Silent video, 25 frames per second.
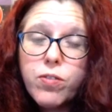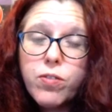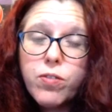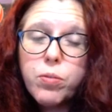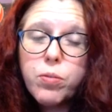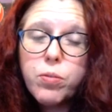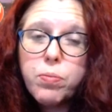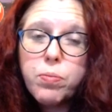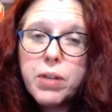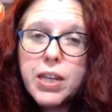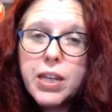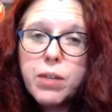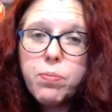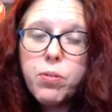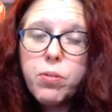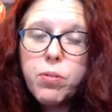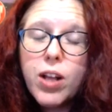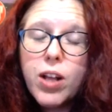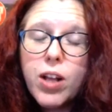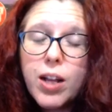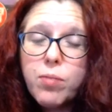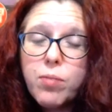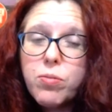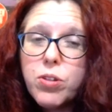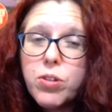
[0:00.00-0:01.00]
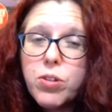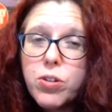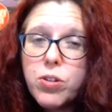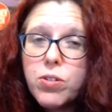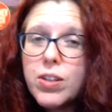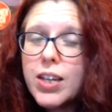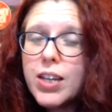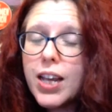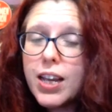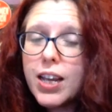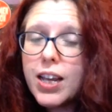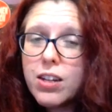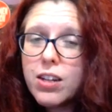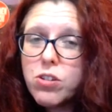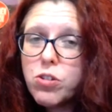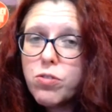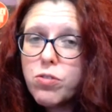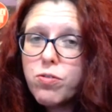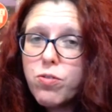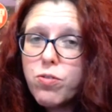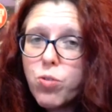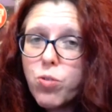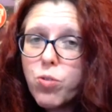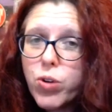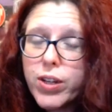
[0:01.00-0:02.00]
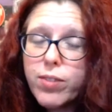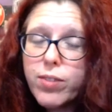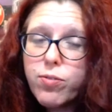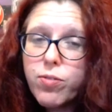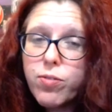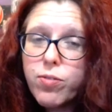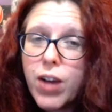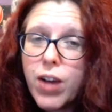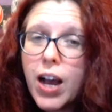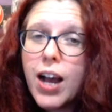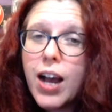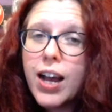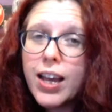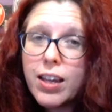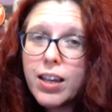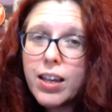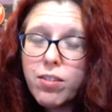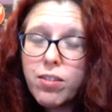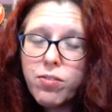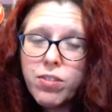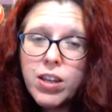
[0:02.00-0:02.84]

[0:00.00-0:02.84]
for people up to the age of 45